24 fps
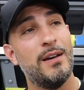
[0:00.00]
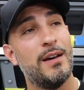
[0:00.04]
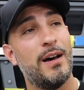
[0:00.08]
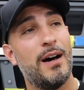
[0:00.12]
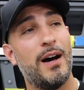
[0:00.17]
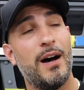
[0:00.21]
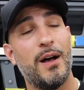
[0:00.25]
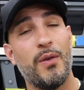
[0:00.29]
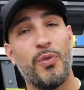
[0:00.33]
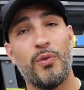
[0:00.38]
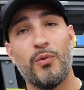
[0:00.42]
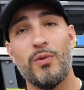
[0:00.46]

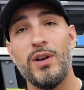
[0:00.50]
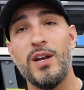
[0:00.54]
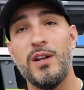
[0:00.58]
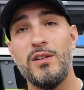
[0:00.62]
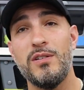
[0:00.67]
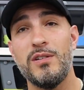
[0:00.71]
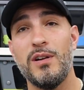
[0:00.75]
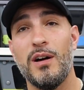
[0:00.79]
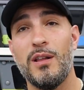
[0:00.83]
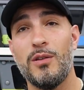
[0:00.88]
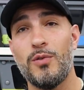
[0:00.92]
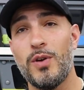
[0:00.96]

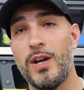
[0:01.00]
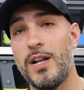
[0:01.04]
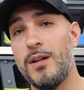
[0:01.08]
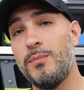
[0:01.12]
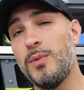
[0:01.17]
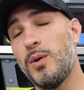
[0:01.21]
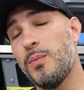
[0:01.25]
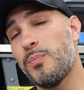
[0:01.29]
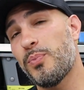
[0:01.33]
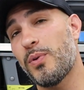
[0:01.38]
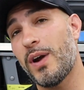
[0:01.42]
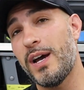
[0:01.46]
$300
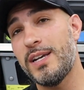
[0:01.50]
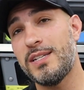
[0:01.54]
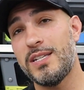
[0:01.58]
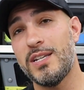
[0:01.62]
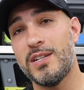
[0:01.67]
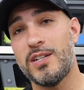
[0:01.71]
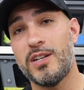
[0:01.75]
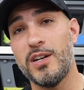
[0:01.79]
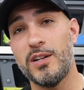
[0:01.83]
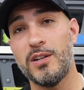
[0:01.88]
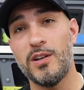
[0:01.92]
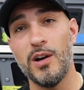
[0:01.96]
animal
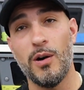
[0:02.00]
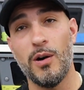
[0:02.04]
prices could